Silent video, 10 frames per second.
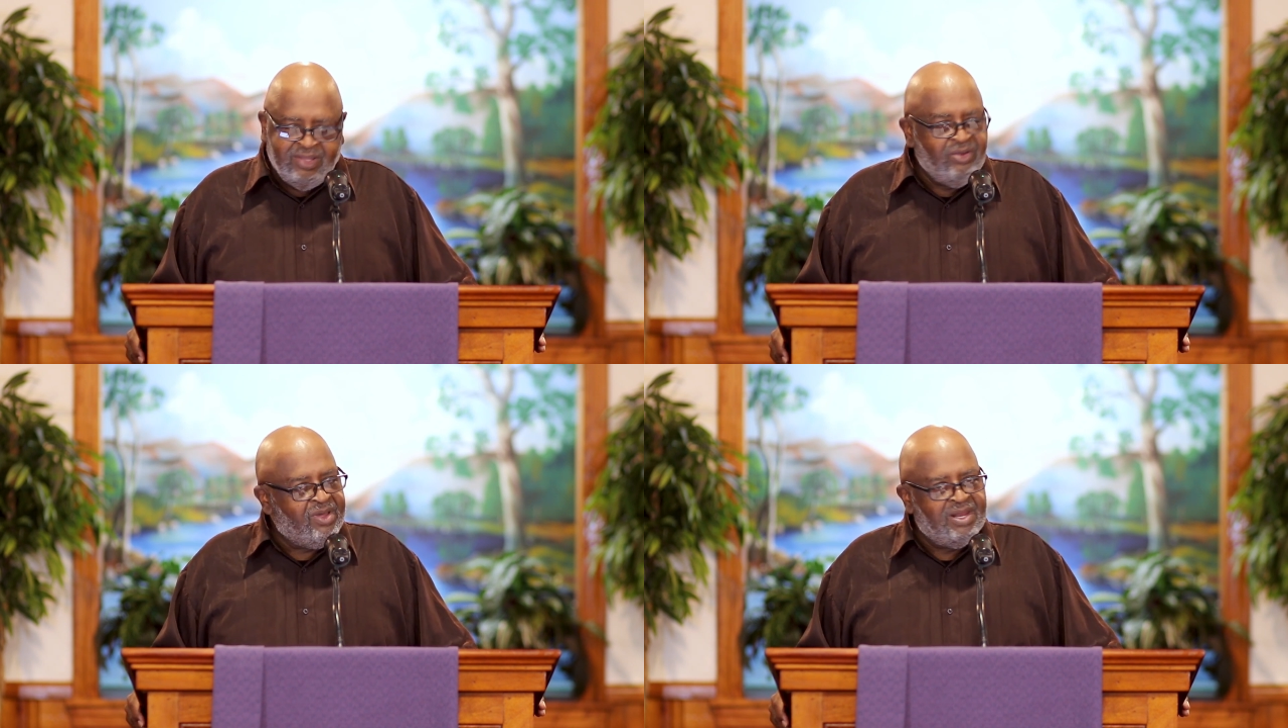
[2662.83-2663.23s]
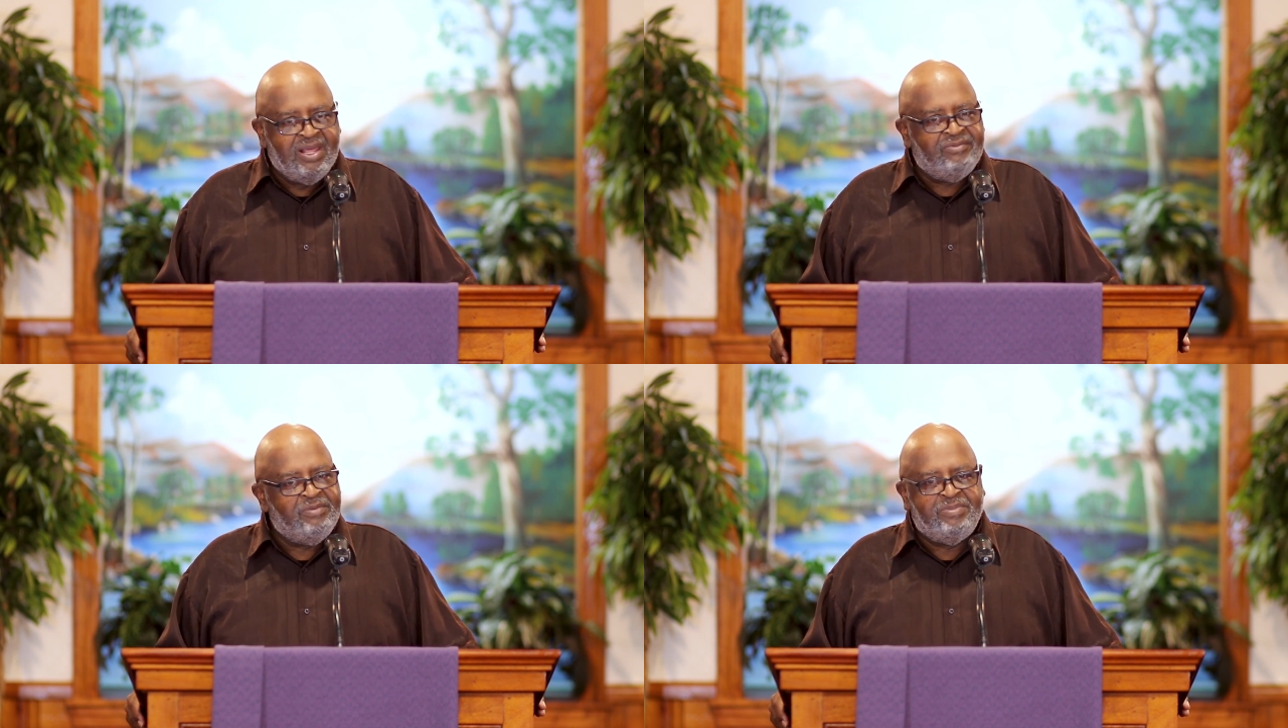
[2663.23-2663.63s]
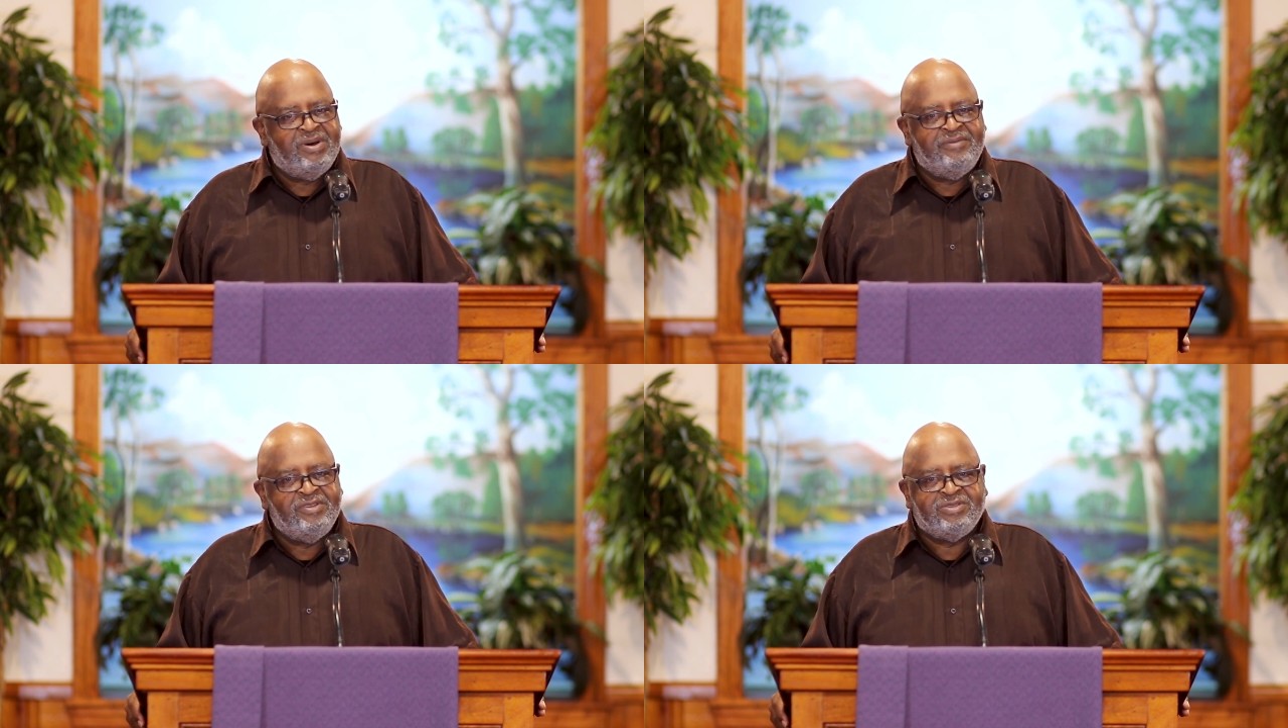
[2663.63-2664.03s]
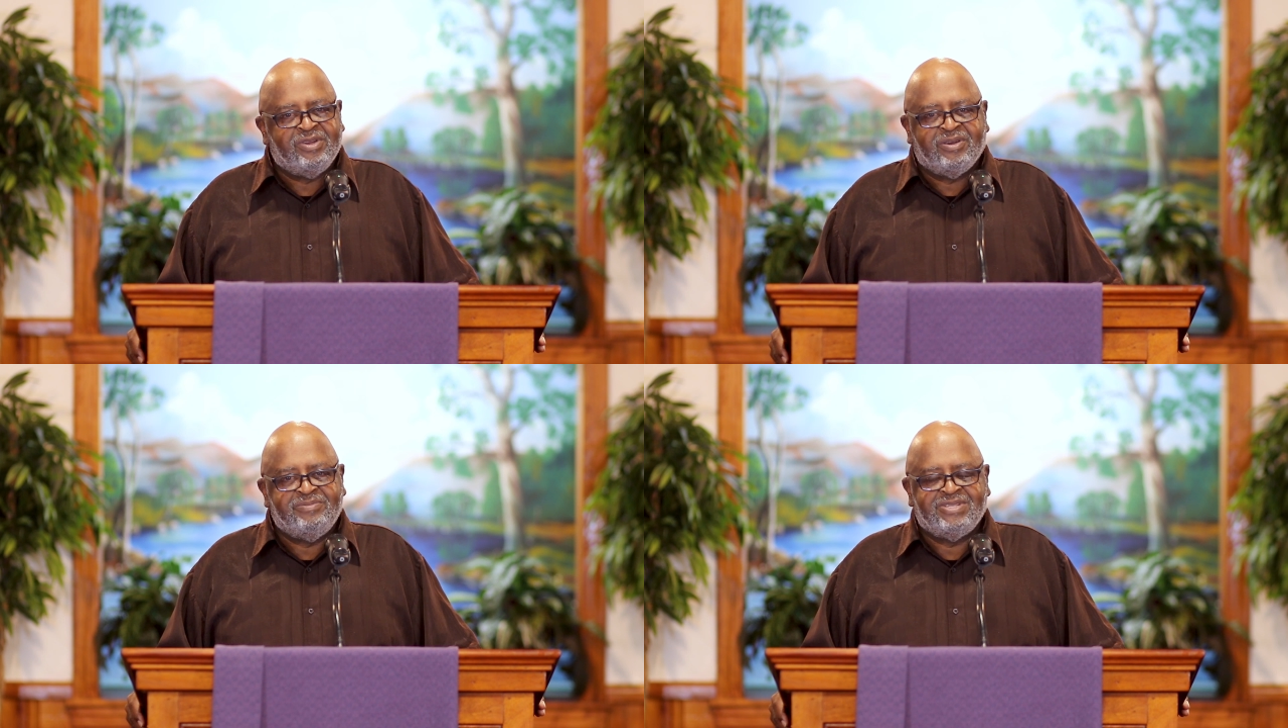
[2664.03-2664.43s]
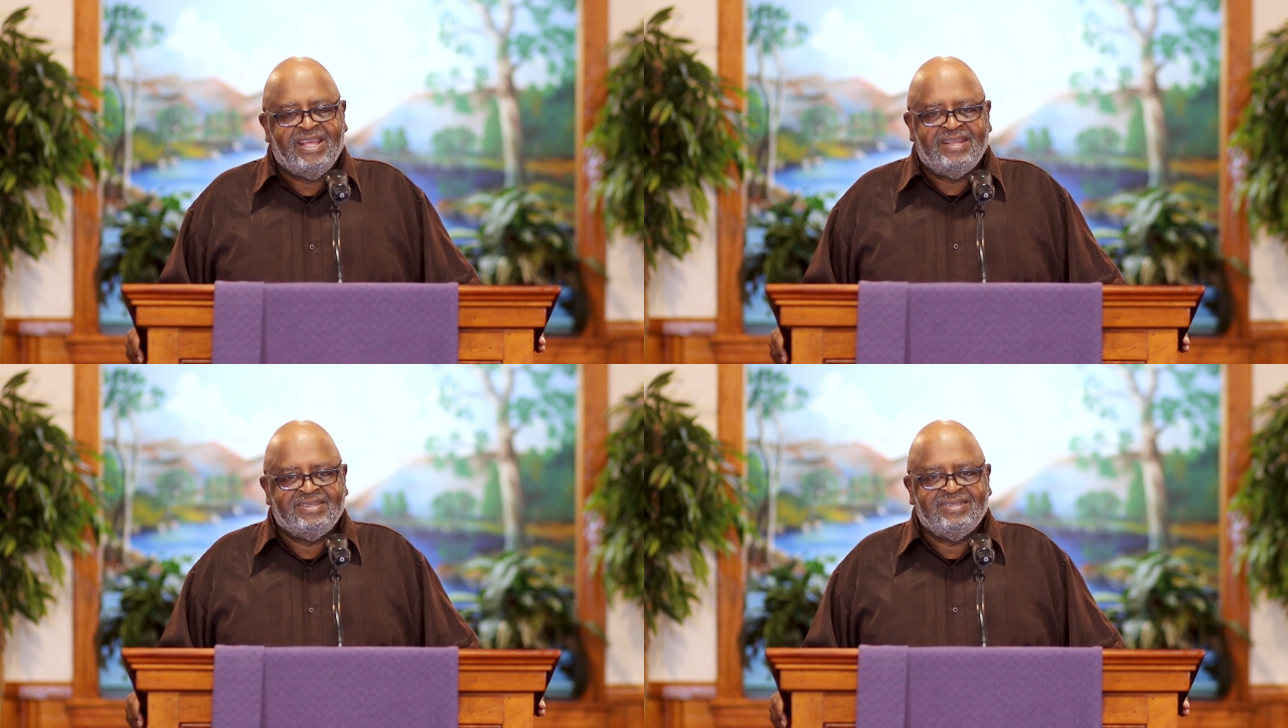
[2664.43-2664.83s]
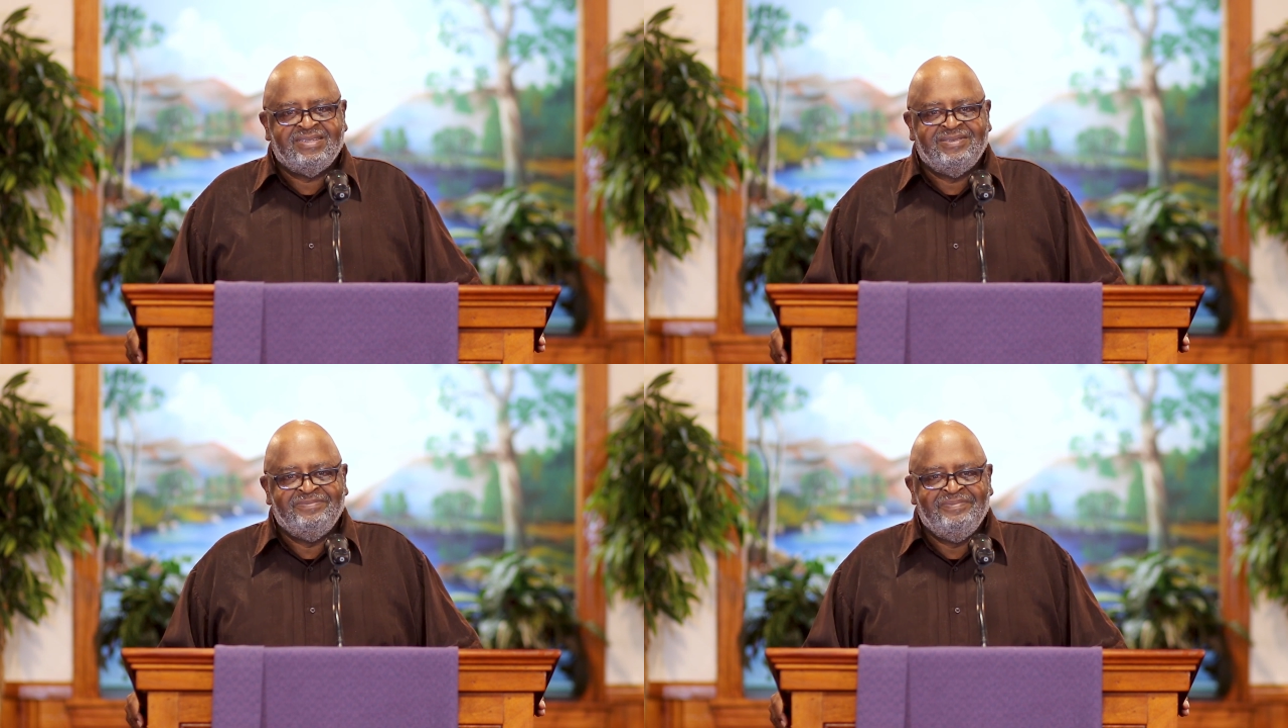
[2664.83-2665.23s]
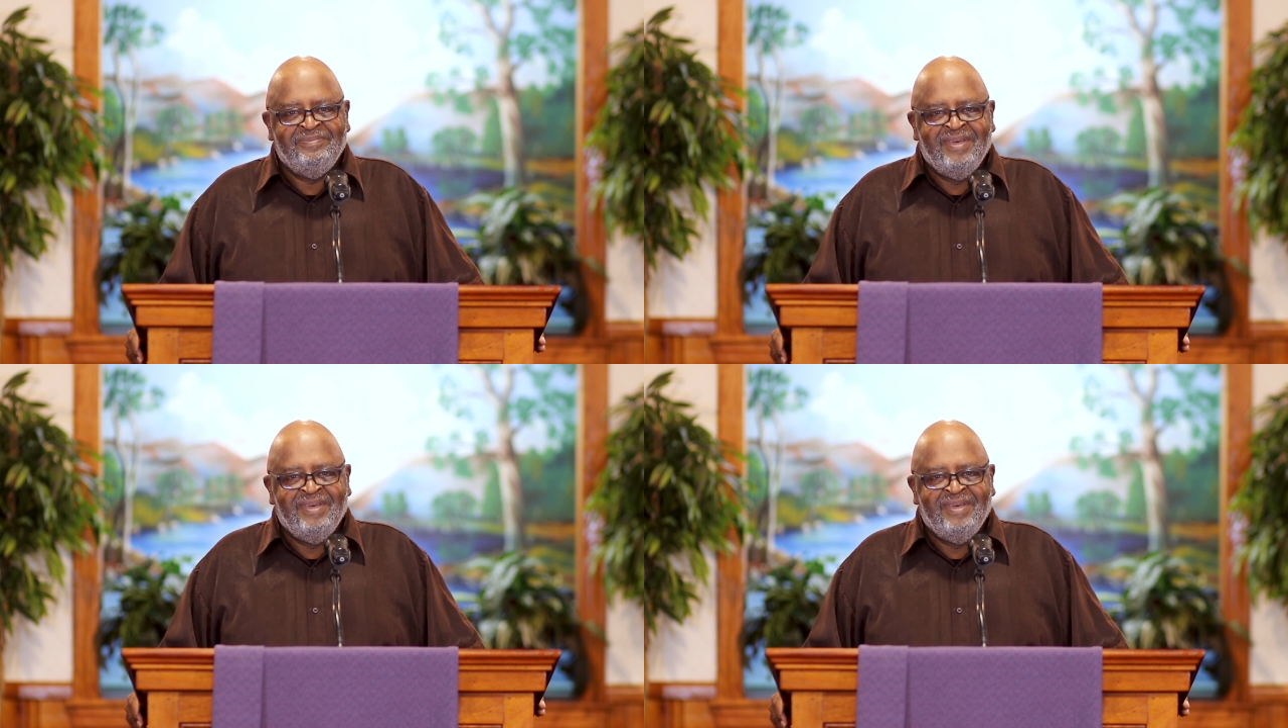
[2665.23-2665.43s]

You can live above your circumstances.